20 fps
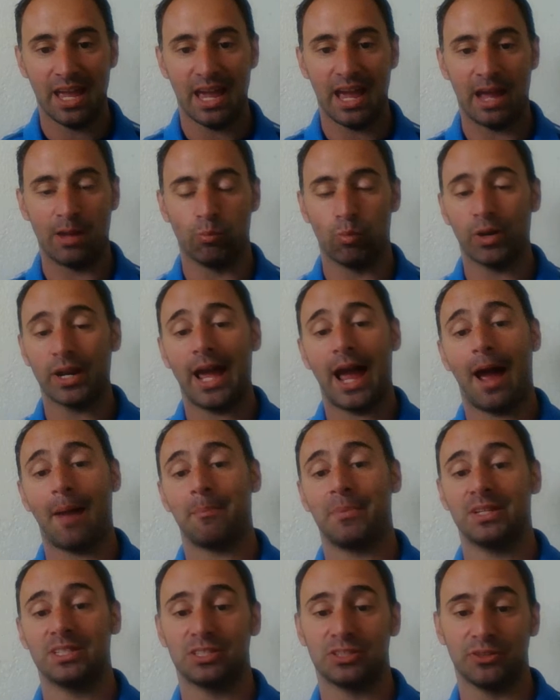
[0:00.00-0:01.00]
And what
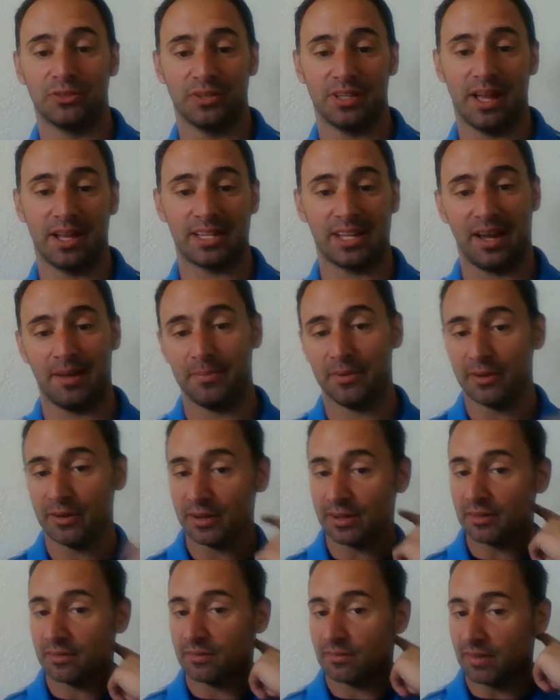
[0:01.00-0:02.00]
happens during that time
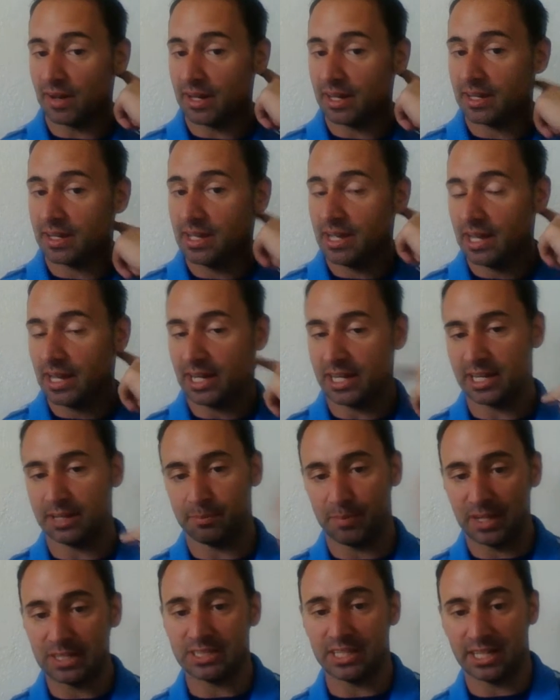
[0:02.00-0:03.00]
period, right? It
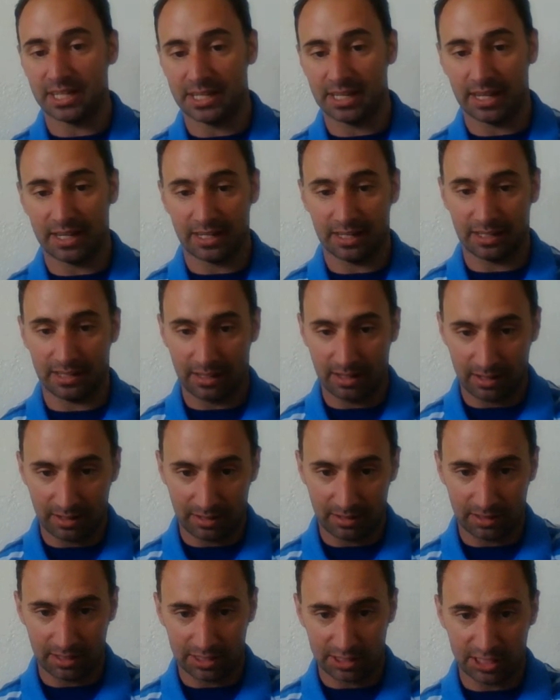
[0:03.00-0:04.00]
basically
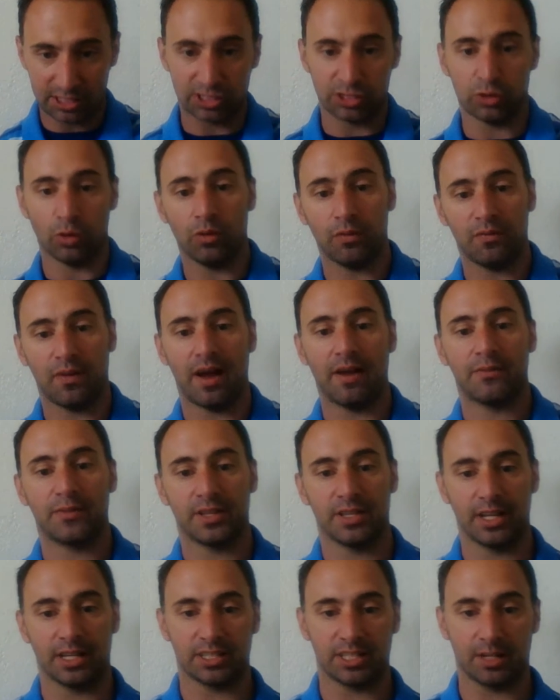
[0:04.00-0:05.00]
assesses all 5
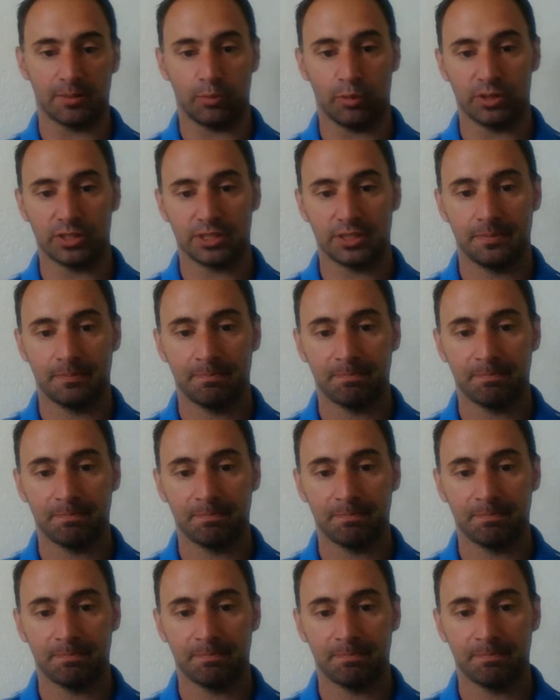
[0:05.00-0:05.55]
kinetic checkpoints.